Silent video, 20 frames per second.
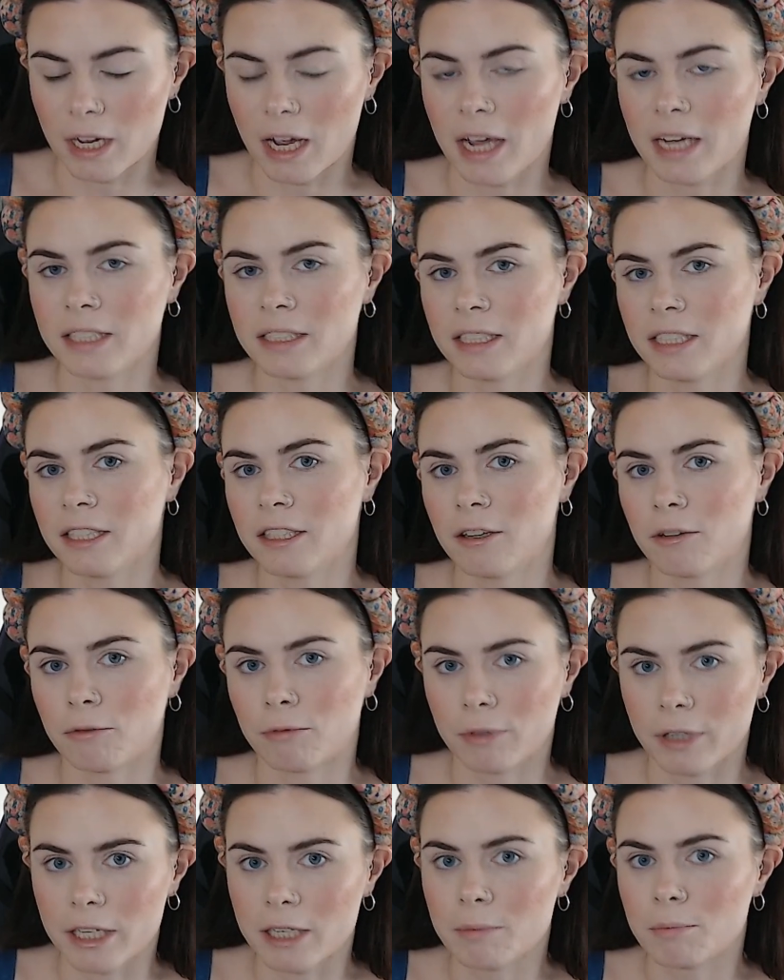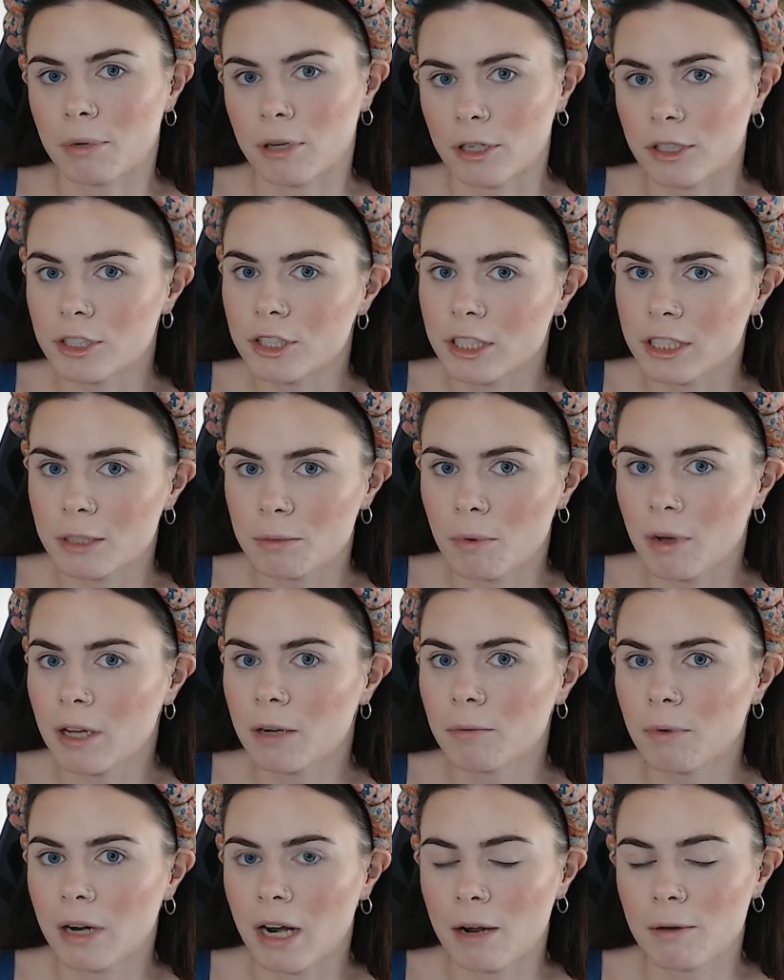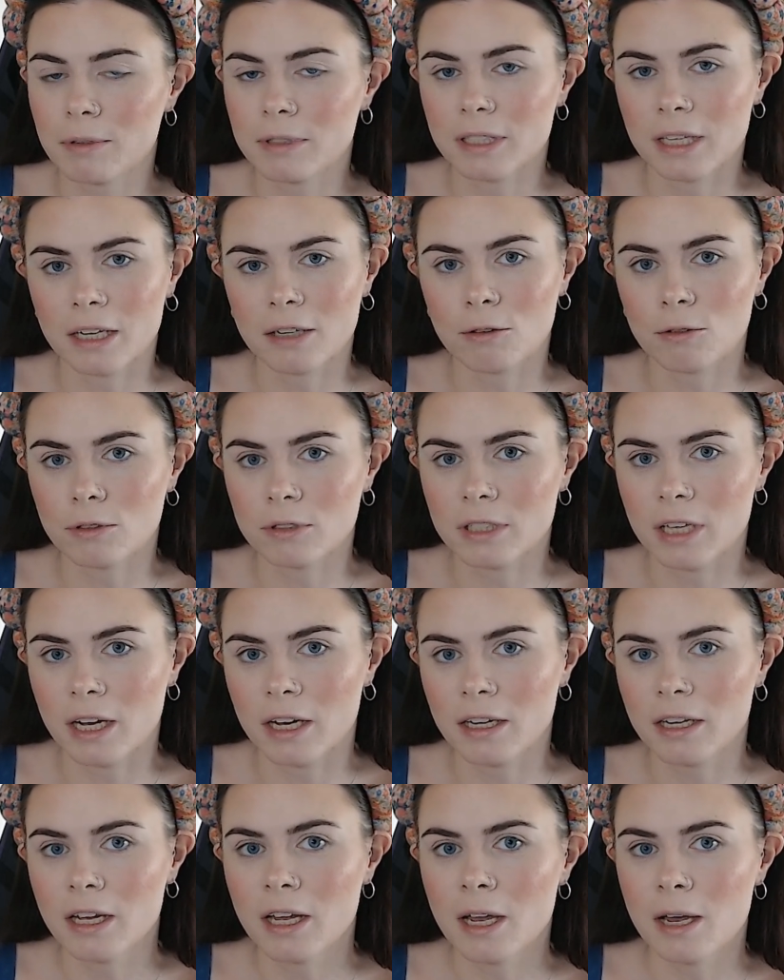I did repurchase one when I was at Ulta,